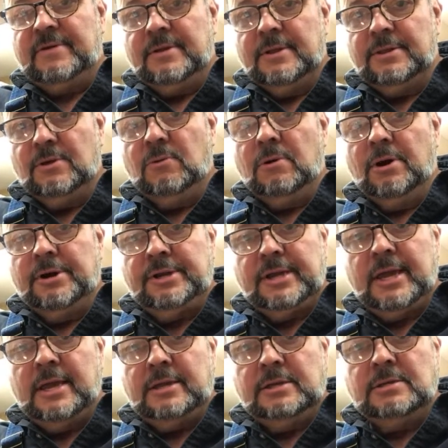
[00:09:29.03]
the word you
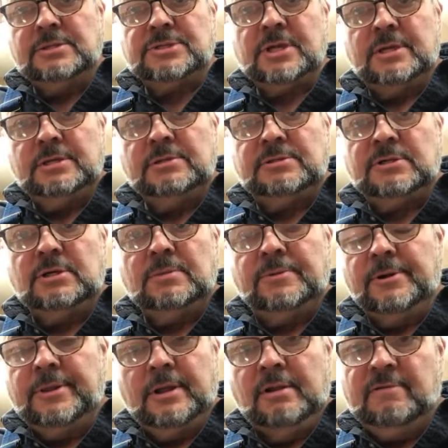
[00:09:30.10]
can't use on YouTube, or
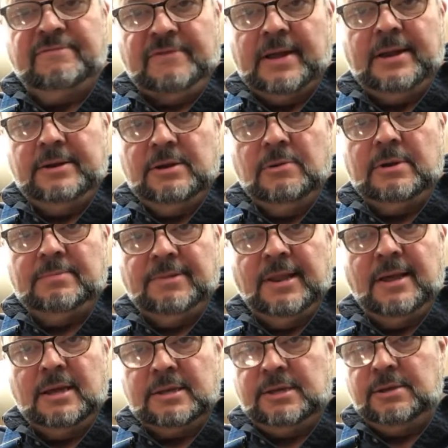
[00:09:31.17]
they'll find you and
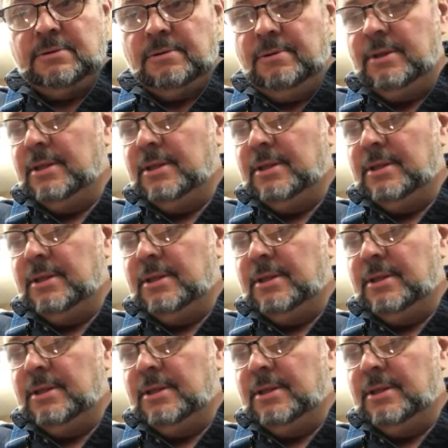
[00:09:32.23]
block you,